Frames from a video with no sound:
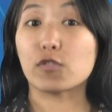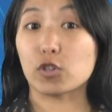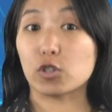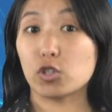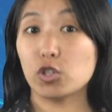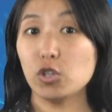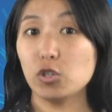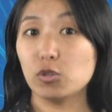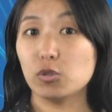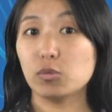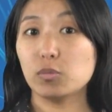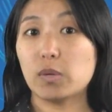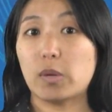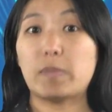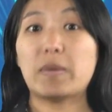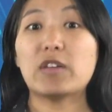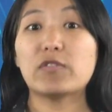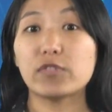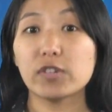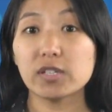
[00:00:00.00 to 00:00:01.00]
For you, it
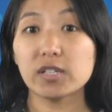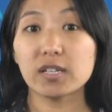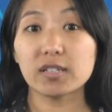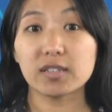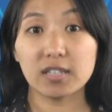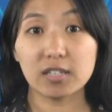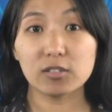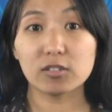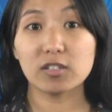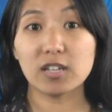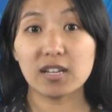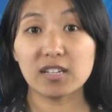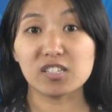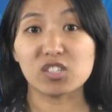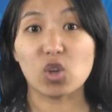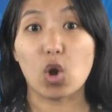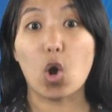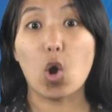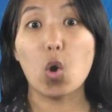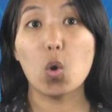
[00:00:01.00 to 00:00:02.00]
may feel like the internet
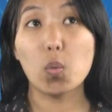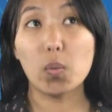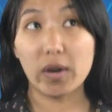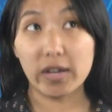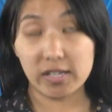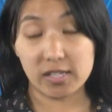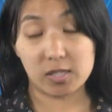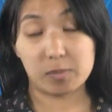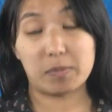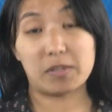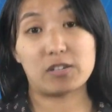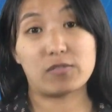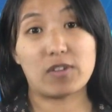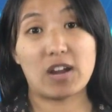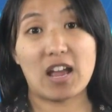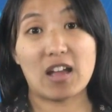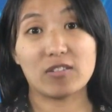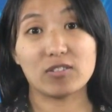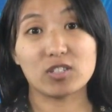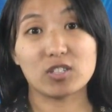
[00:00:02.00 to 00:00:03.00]
has always been
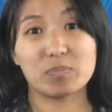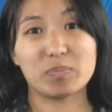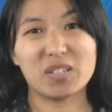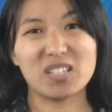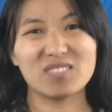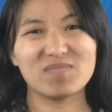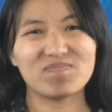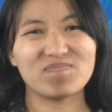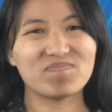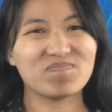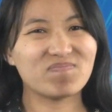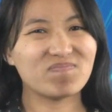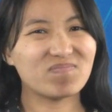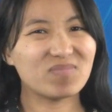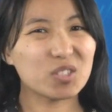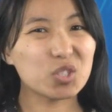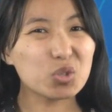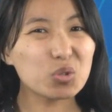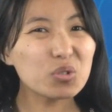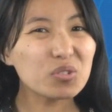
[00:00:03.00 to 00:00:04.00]
around, but
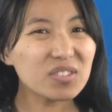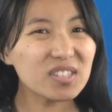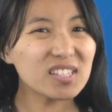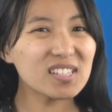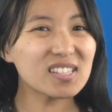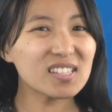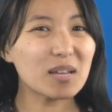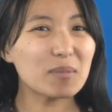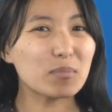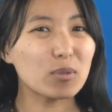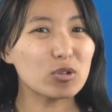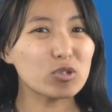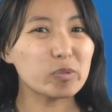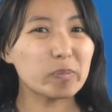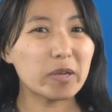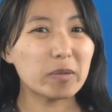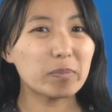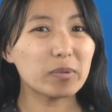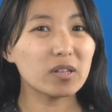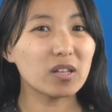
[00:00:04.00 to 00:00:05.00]
the truth is that most
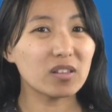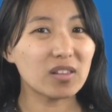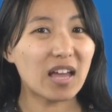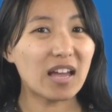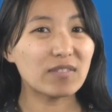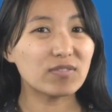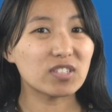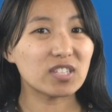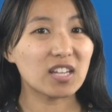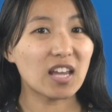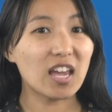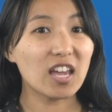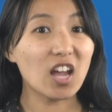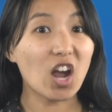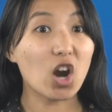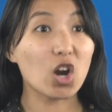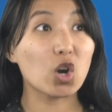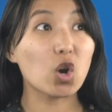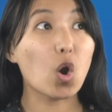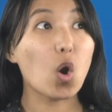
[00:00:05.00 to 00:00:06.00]
people alive today
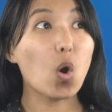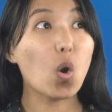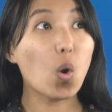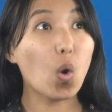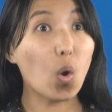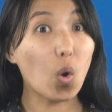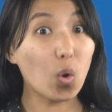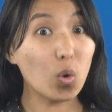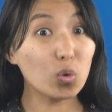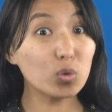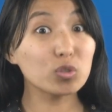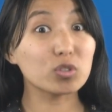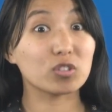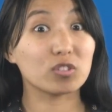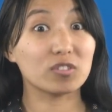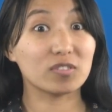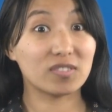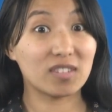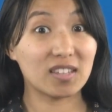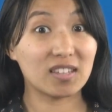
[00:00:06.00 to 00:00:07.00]
are
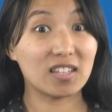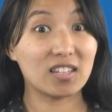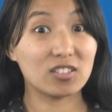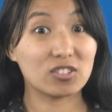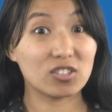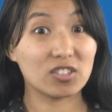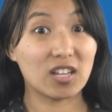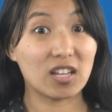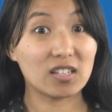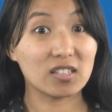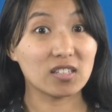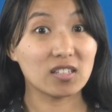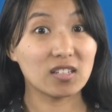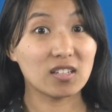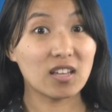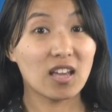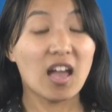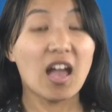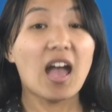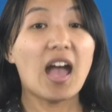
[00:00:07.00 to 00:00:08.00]
older than the internet.
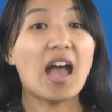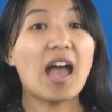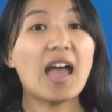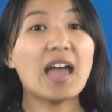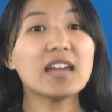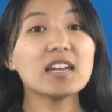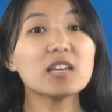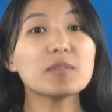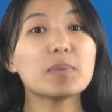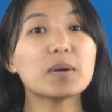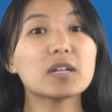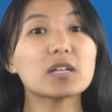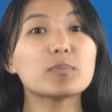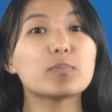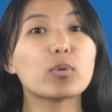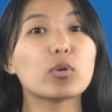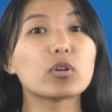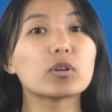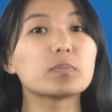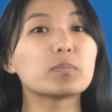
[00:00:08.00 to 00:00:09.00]
Anybody
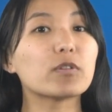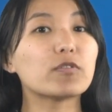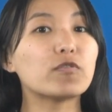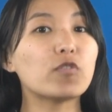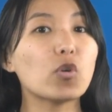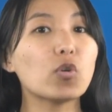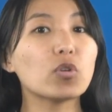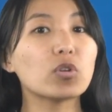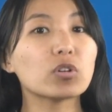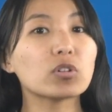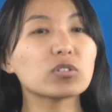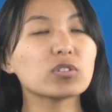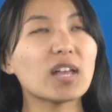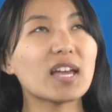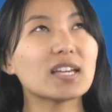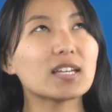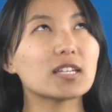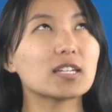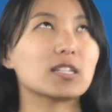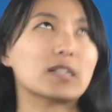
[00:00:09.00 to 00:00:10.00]
born before,
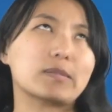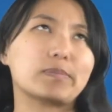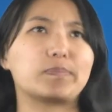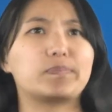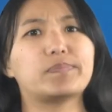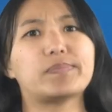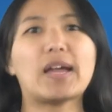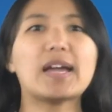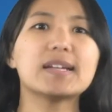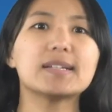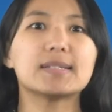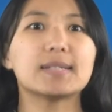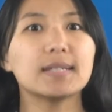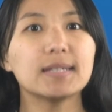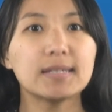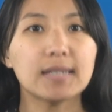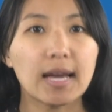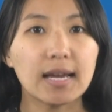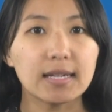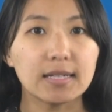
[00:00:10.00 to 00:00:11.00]
like,
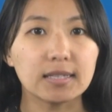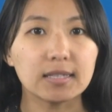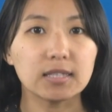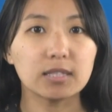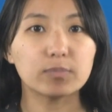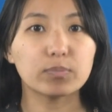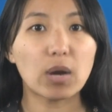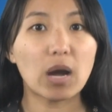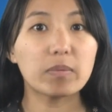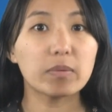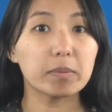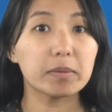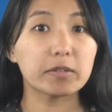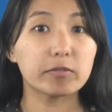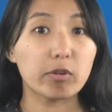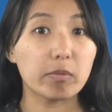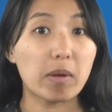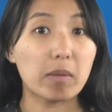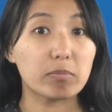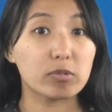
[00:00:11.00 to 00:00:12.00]
1990 probably
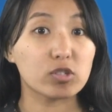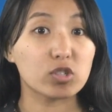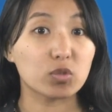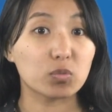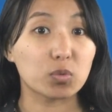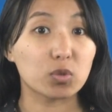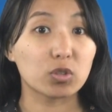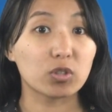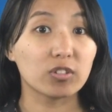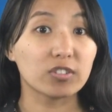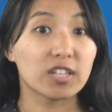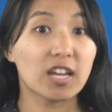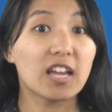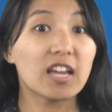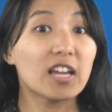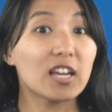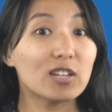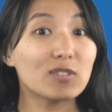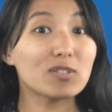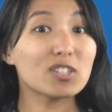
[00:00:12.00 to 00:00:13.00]
remembers a world
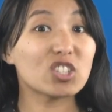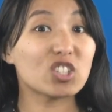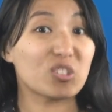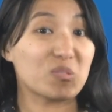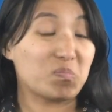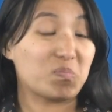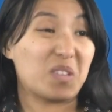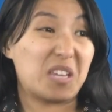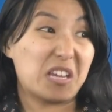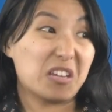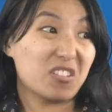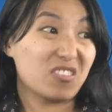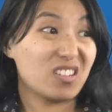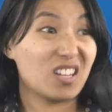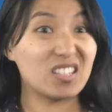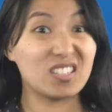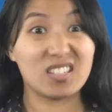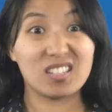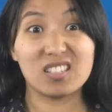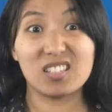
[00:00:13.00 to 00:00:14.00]
in which the
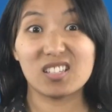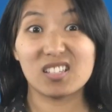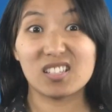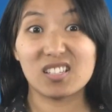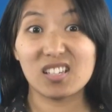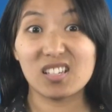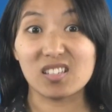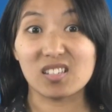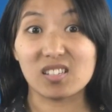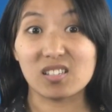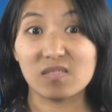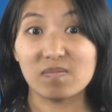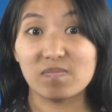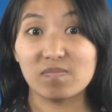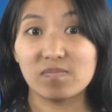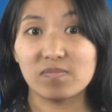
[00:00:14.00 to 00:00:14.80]
internet didn't exist.